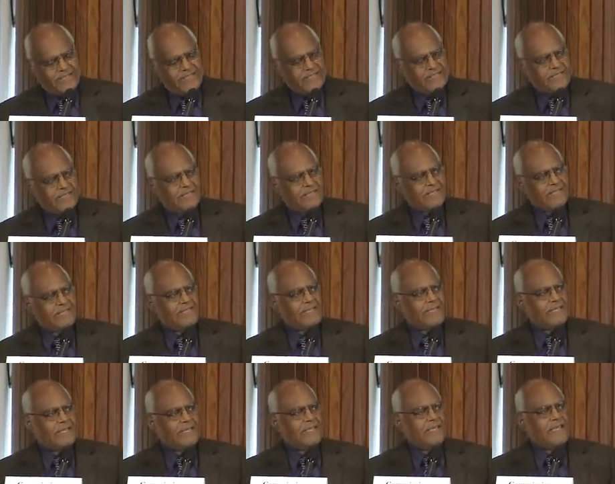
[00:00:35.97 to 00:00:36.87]

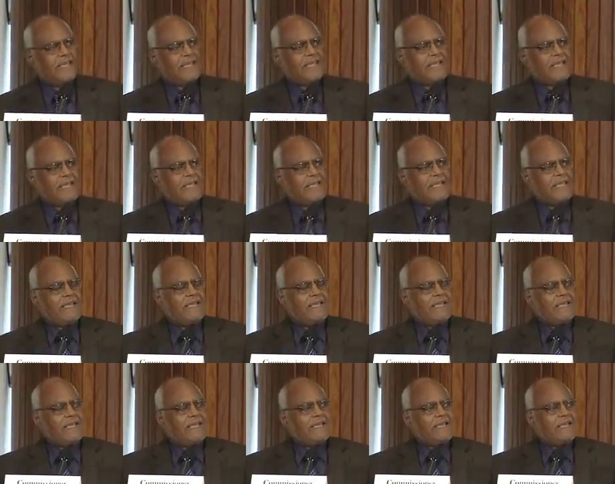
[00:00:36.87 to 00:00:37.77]

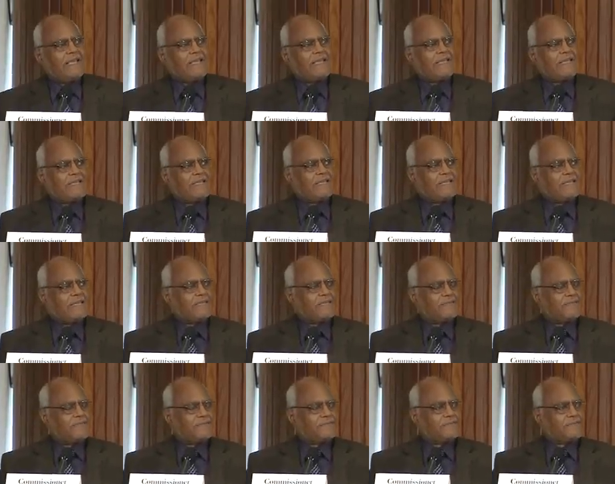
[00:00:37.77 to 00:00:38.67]

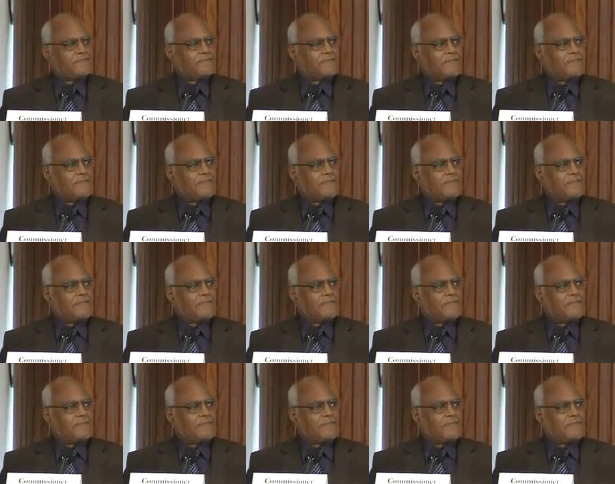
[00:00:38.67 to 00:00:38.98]
[no speech]